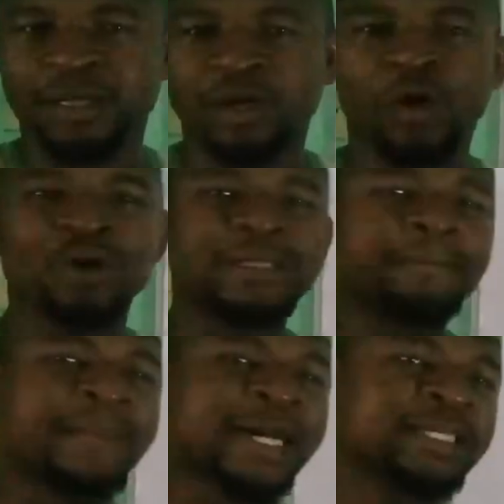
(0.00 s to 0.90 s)
or the
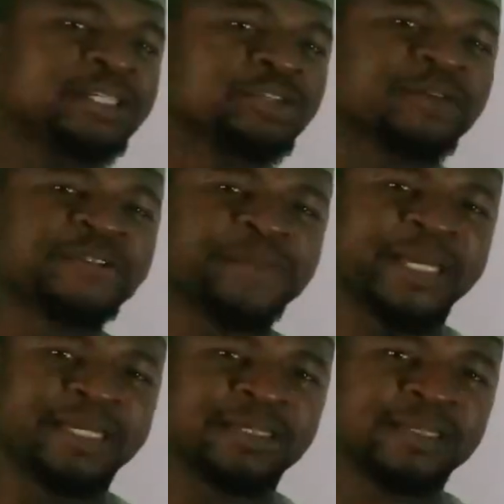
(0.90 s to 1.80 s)
magnitude of
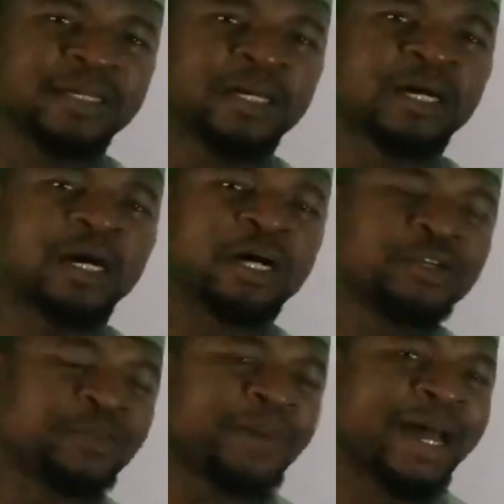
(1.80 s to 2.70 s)
space
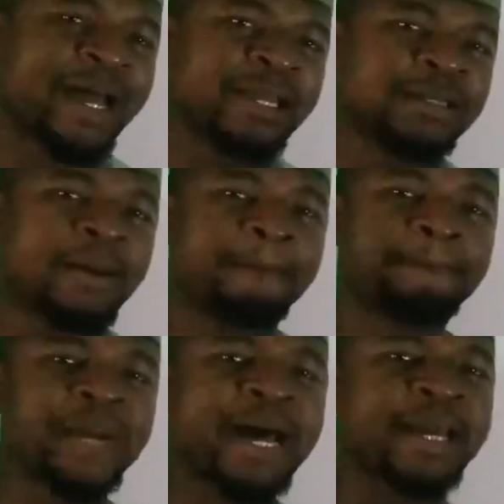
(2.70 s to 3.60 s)
occupied
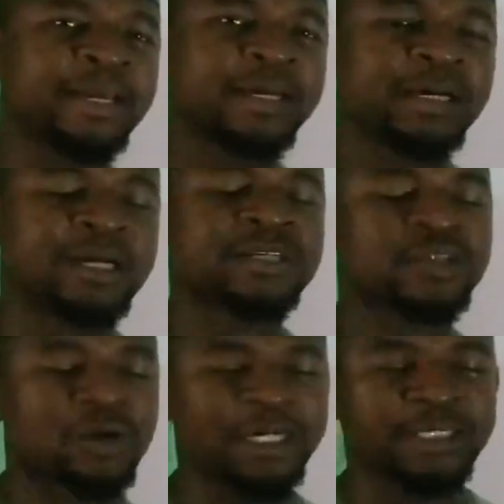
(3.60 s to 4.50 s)
by a
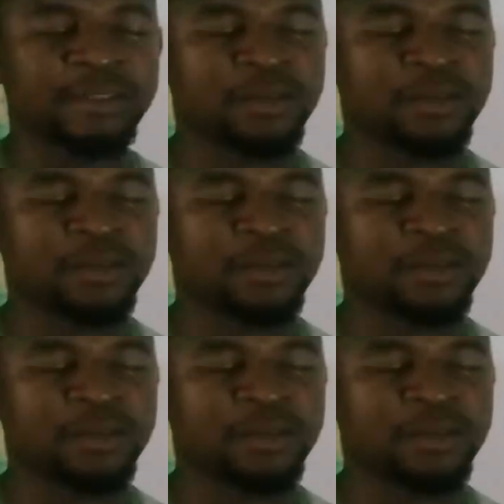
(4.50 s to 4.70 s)
solid.